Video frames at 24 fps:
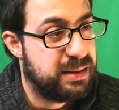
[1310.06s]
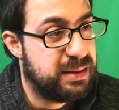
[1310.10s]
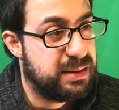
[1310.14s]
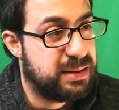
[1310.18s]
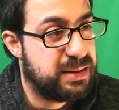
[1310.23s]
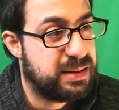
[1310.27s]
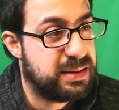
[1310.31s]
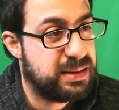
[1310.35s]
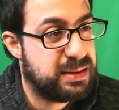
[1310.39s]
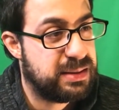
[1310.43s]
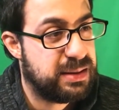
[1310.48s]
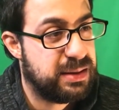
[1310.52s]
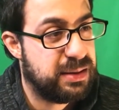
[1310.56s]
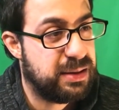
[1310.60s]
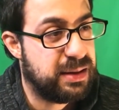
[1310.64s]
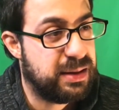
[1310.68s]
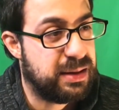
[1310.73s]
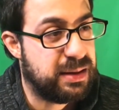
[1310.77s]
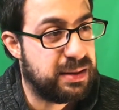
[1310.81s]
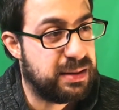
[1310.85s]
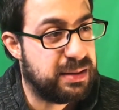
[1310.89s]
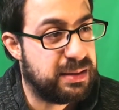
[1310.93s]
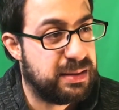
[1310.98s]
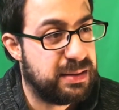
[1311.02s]
just
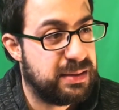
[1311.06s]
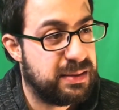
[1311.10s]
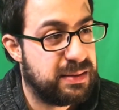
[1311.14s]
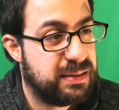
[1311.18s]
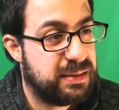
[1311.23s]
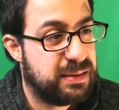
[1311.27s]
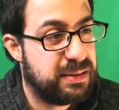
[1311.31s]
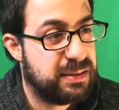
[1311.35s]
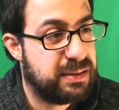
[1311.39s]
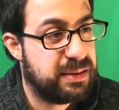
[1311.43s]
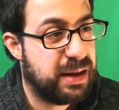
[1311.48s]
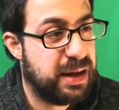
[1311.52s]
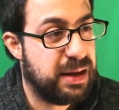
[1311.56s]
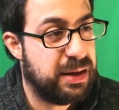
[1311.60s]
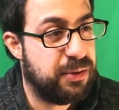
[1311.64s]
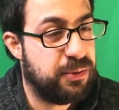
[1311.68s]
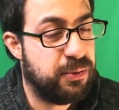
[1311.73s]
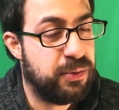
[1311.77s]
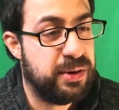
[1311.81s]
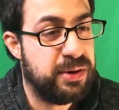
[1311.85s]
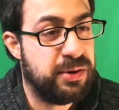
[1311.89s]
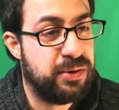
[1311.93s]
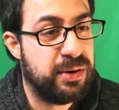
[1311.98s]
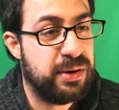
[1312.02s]
uh, just kind of
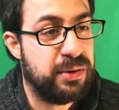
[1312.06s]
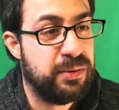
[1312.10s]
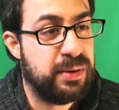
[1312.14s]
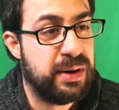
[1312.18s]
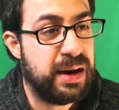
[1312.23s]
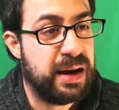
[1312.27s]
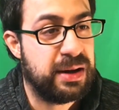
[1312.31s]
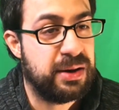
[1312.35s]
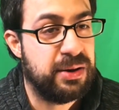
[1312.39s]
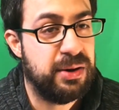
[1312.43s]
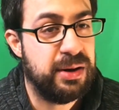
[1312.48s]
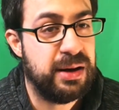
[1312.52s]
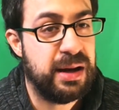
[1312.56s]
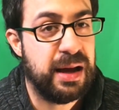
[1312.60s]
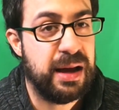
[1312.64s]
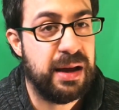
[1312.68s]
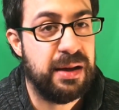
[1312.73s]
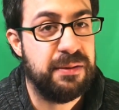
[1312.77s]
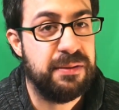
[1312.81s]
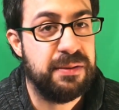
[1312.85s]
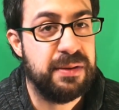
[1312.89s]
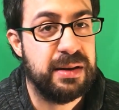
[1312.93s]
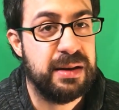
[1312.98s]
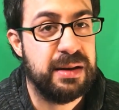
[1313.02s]
wondering what I could
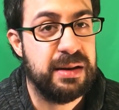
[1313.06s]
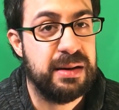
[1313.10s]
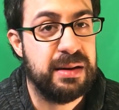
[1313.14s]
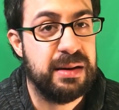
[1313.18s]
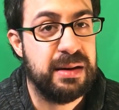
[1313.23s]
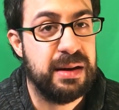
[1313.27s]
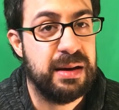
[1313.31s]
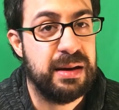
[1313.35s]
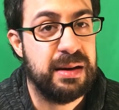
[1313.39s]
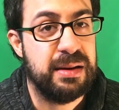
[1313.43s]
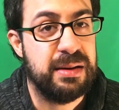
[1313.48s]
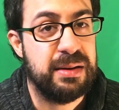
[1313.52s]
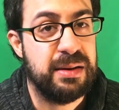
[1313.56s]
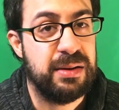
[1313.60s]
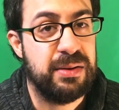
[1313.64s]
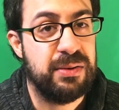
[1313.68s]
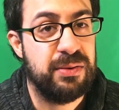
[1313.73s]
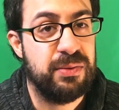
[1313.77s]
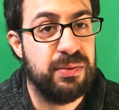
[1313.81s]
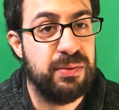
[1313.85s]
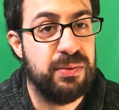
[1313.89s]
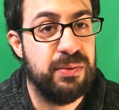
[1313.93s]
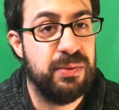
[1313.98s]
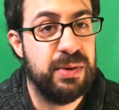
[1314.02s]
have and, just
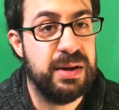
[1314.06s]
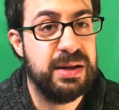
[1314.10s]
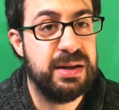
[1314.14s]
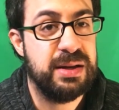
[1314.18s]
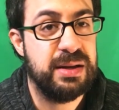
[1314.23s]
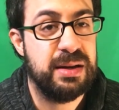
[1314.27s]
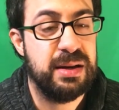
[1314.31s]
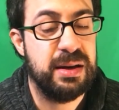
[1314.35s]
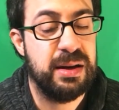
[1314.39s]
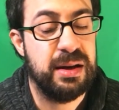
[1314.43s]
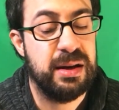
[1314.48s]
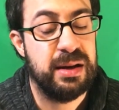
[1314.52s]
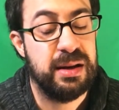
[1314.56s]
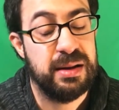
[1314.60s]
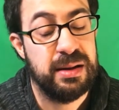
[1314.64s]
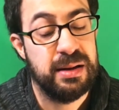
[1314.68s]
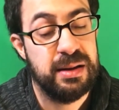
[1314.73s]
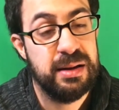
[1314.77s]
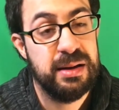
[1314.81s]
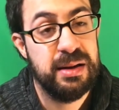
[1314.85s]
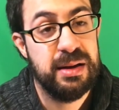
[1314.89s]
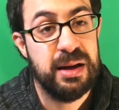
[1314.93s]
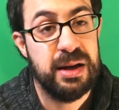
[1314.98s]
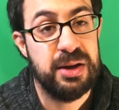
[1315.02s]
wish uh,
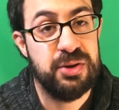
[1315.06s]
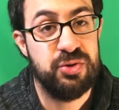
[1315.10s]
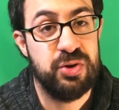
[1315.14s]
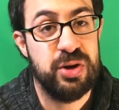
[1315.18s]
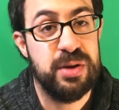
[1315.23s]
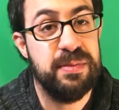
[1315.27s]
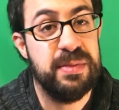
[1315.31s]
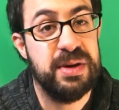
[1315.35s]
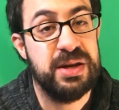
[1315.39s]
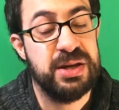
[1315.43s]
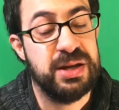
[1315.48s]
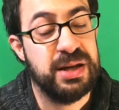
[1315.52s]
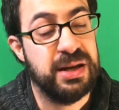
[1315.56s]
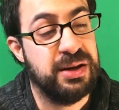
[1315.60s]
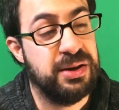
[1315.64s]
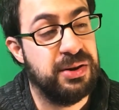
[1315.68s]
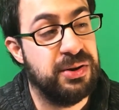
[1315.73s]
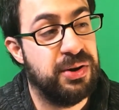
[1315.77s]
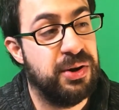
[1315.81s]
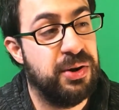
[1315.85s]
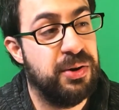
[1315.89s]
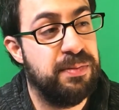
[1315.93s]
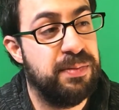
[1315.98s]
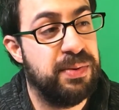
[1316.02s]
a dream machine, you
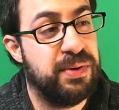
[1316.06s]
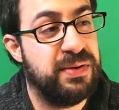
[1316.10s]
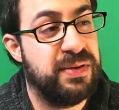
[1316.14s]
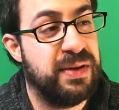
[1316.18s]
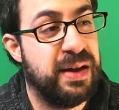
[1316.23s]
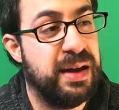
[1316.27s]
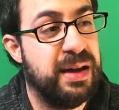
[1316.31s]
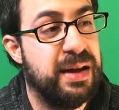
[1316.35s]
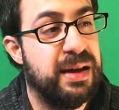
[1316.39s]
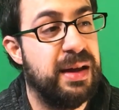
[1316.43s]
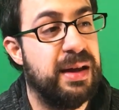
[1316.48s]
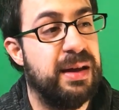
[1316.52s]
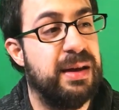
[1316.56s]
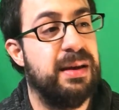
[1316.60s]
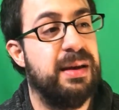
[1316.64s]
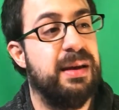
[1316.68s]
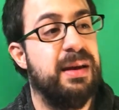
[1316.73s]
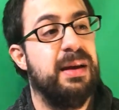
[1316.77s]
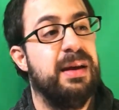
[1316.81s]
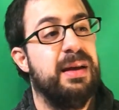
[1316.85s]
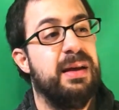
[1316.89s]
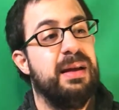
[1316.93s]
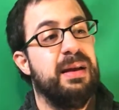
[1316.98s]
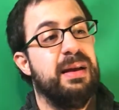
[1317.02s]
know, per se. And
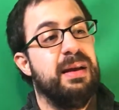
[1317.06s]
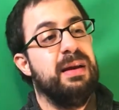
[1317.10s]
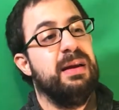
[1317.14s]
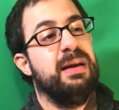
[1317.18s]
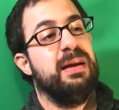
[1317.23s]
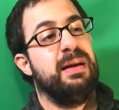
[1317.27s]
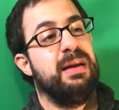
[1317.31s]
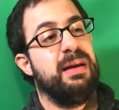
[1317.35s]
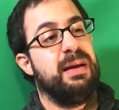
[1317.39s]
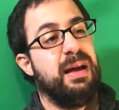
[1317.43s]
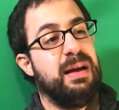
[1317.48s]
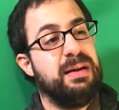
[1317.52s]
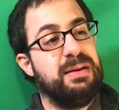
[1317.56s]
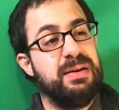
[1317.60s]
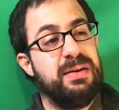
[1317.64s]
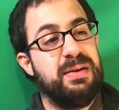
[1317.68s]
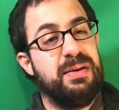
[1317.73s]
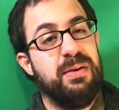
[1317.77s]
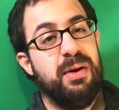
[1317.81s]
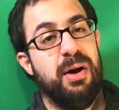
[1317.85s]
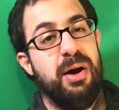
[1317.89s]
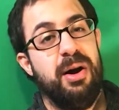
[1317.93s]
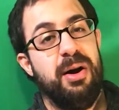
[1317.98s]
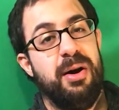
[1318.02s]
uh,
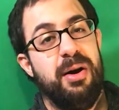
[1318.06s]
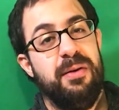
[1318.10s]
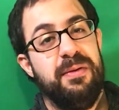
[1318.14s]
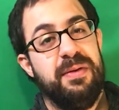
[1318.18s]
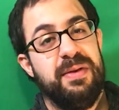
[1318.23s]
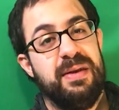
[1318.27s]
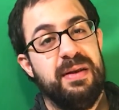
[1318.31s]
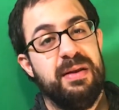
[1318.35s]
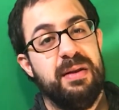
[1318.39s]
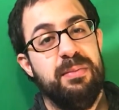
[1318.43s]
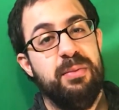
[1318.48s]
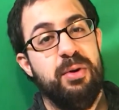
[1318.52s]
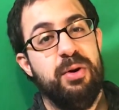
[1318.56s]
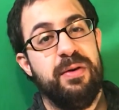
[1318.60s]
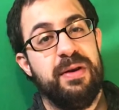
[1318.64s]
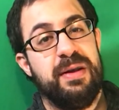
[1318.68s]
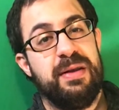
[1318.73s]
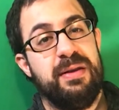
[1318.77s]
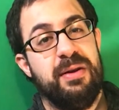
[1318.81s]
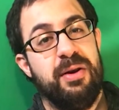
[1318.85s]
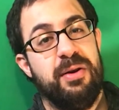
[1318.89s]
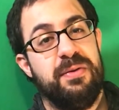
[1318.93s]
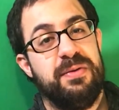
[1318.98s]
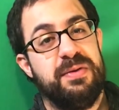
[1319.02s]
just obviously the movie
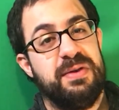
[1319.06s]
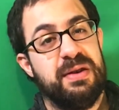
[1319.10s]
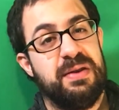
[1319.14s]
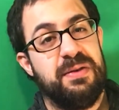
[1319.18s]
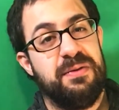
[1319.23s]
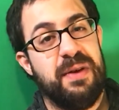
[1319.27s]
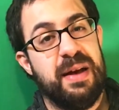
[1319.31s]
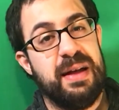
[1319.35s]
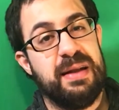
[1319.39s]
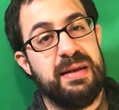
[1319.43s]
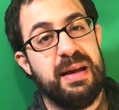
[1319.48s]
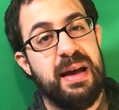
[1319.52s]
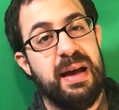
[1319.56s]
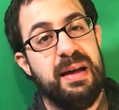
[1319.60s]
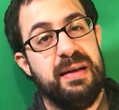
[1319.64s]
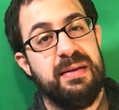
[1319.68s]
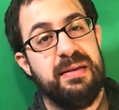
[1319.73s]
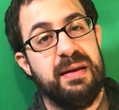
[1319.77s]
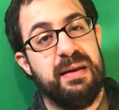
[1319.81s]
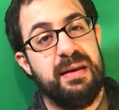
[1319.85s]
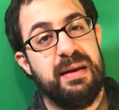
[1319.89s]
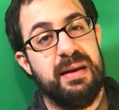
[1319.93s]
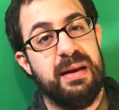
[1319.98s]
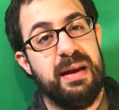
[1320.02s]
itself is just
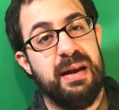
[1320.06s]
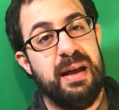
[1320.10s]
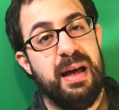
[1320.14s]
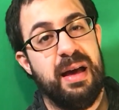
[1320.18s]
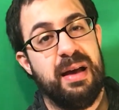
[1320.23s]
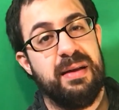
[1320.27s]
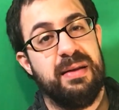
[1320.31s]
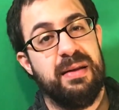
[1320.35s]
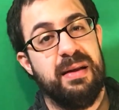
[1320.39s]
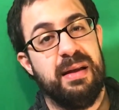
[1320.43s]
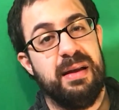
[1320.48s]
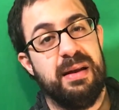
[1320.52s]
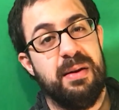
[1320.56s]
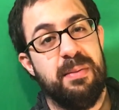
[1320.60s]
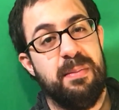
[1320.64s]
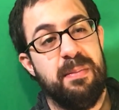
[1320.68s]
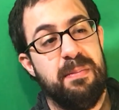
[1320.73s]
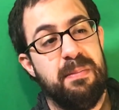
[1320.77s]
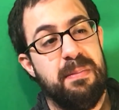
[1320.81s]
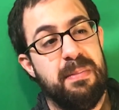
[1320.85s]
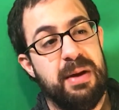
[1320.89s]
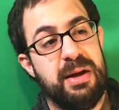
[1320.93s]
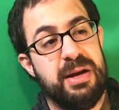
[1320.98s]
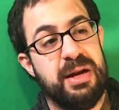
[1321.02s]
fantastic and excellent
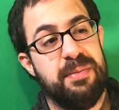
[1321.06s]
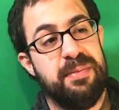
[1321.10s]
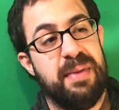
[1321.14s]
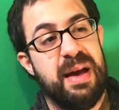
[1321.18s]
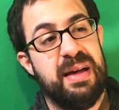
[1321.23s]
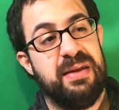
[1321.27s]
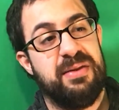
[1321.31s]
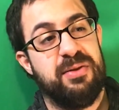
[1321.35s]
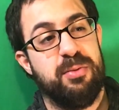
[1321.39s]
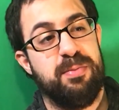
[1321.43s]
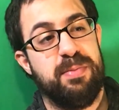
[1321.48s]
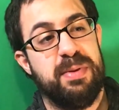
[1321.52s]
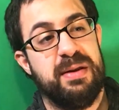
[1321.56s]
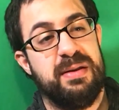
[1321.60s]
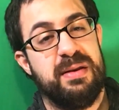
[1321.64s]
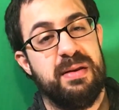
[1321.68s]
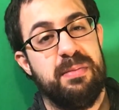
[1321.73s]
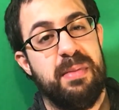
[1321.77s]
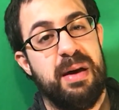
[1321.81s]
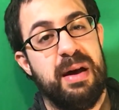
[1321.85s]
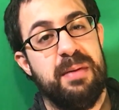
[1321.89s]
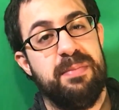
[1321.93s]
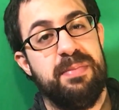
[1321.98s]
and a masterpiece in my